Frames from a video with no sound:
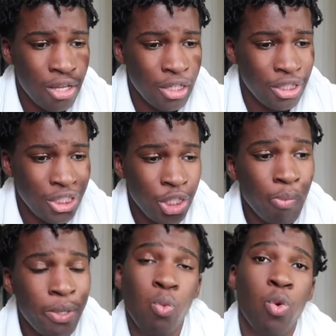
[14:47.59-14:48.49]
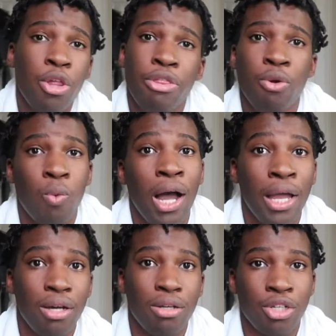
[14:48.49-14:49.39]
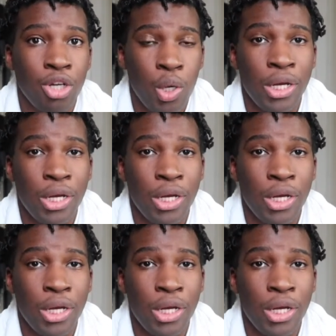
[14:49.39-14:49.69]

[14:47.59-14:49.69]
she'll be worth the while, you know,